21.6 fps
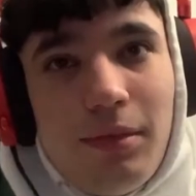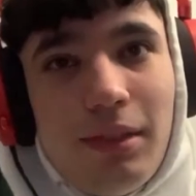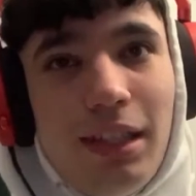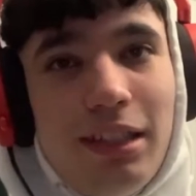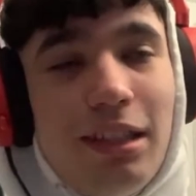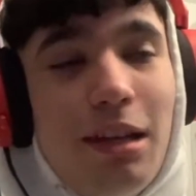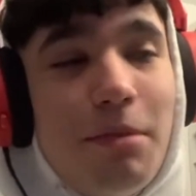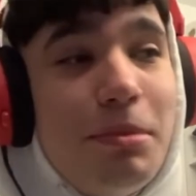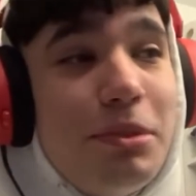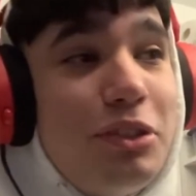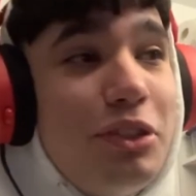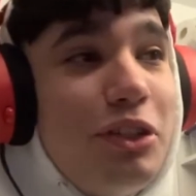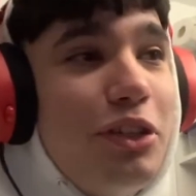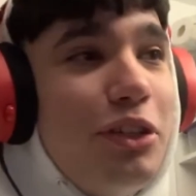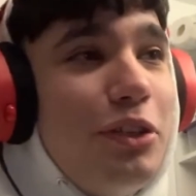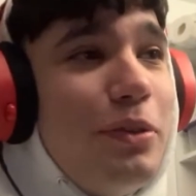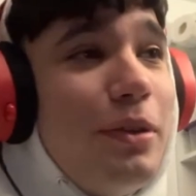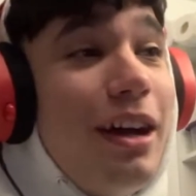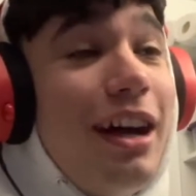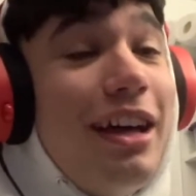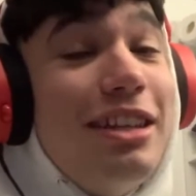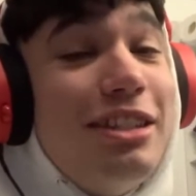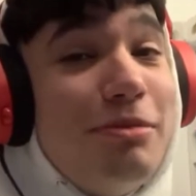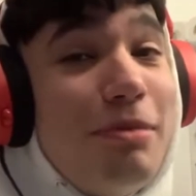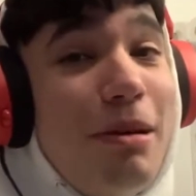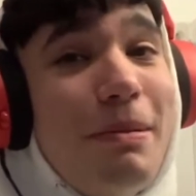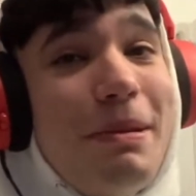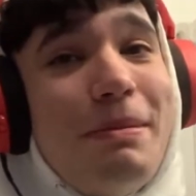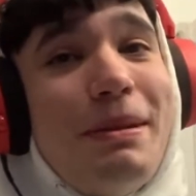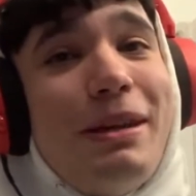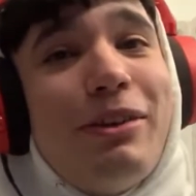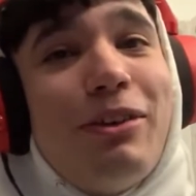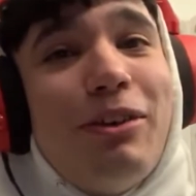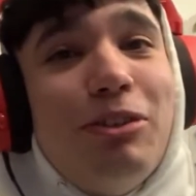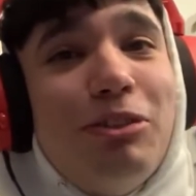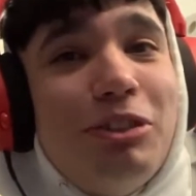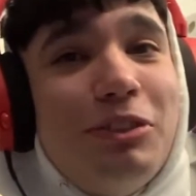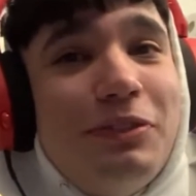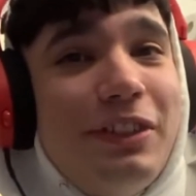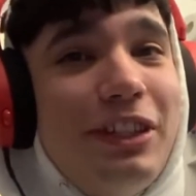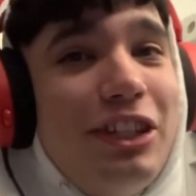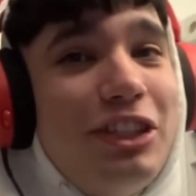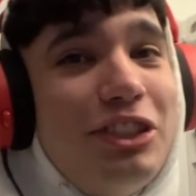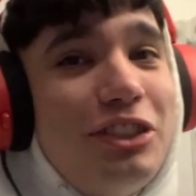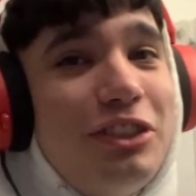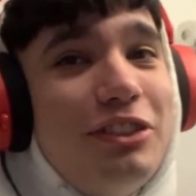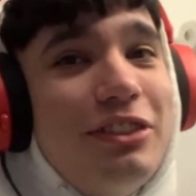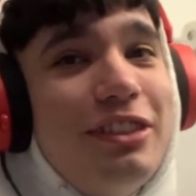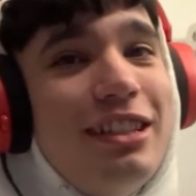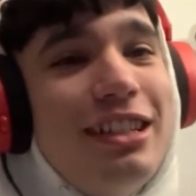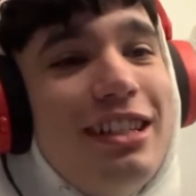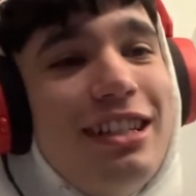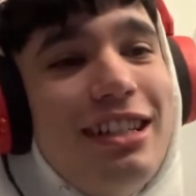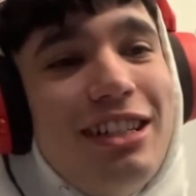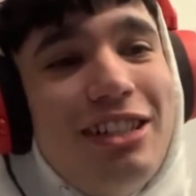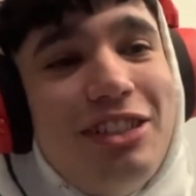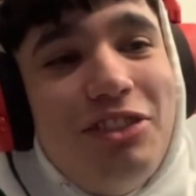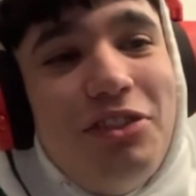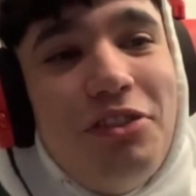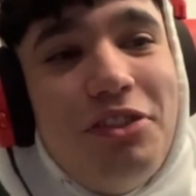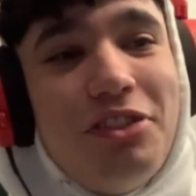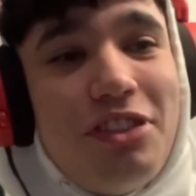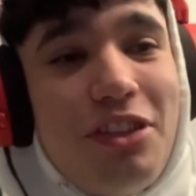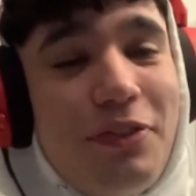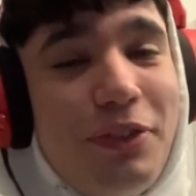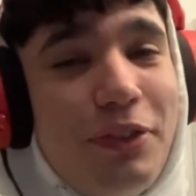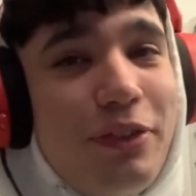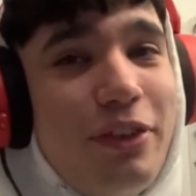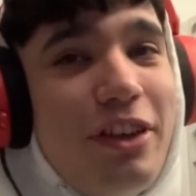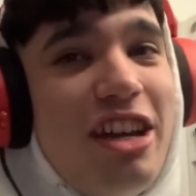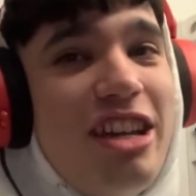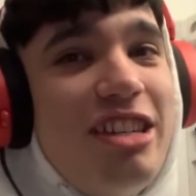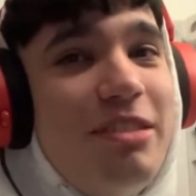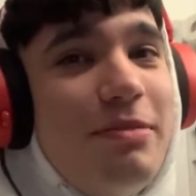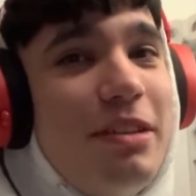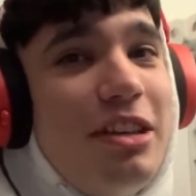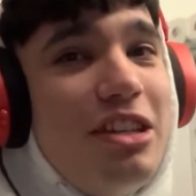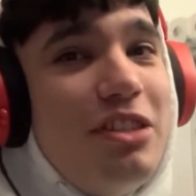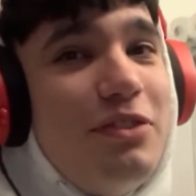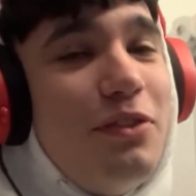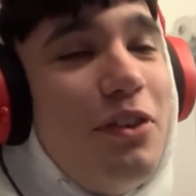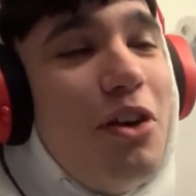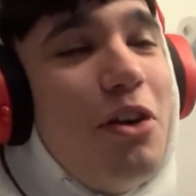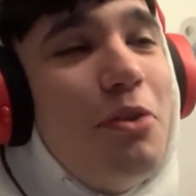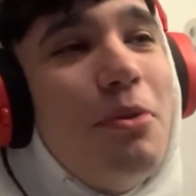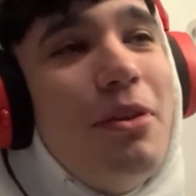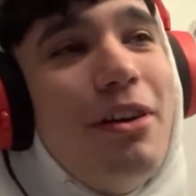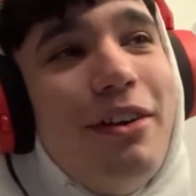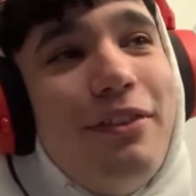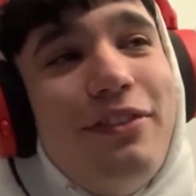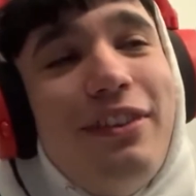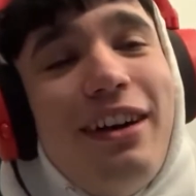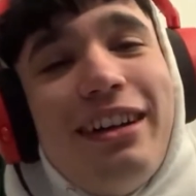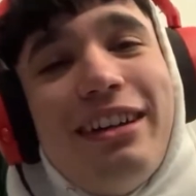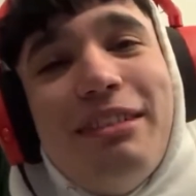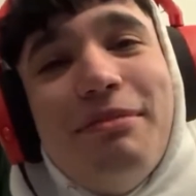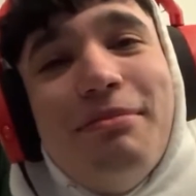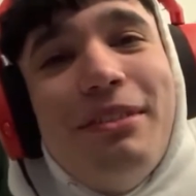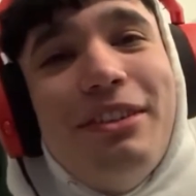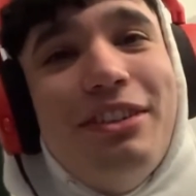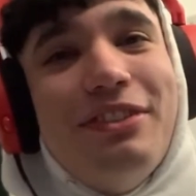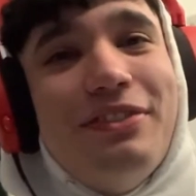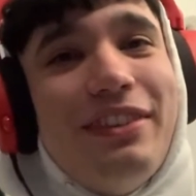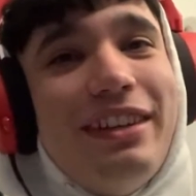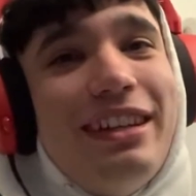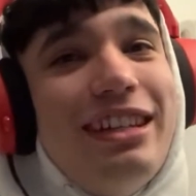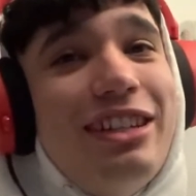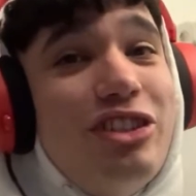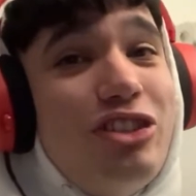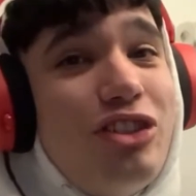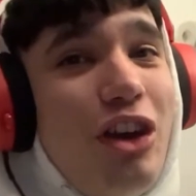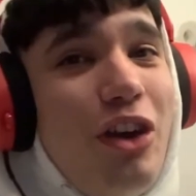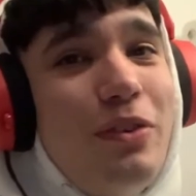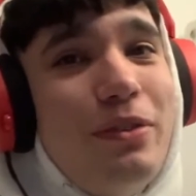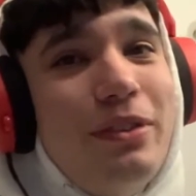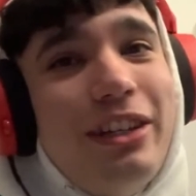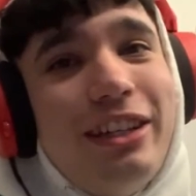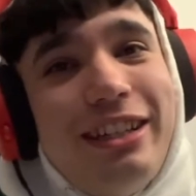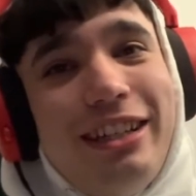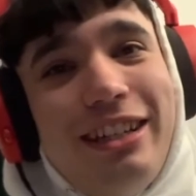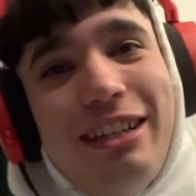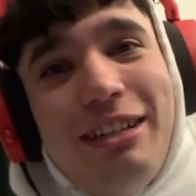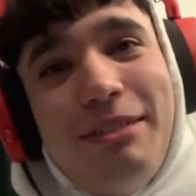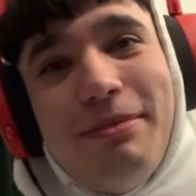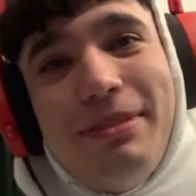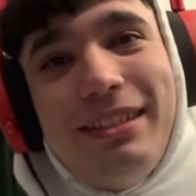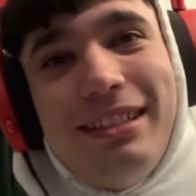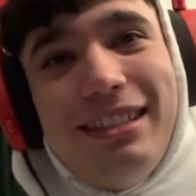Number 2. This might be a bit controversial. Saw this over Christmas. Thought, what a fucking movie. Don't Look Up.